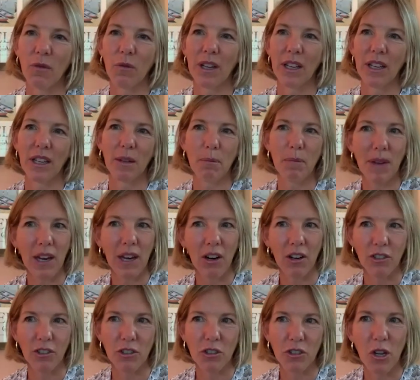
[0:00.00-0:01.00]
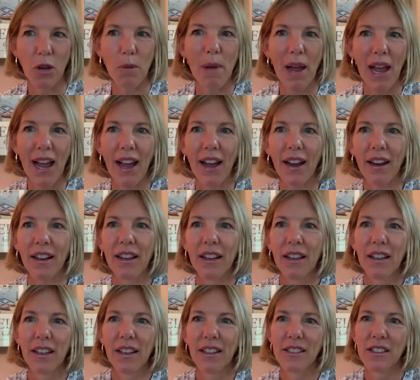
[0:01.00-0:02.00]
when the characters go back
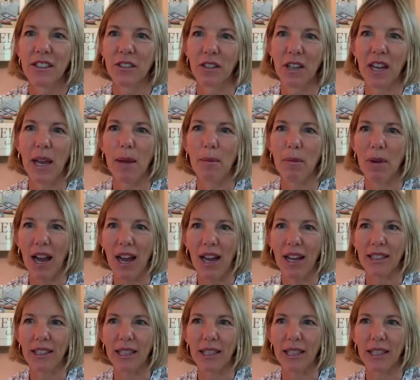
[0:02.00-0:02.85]
to Cape Cod,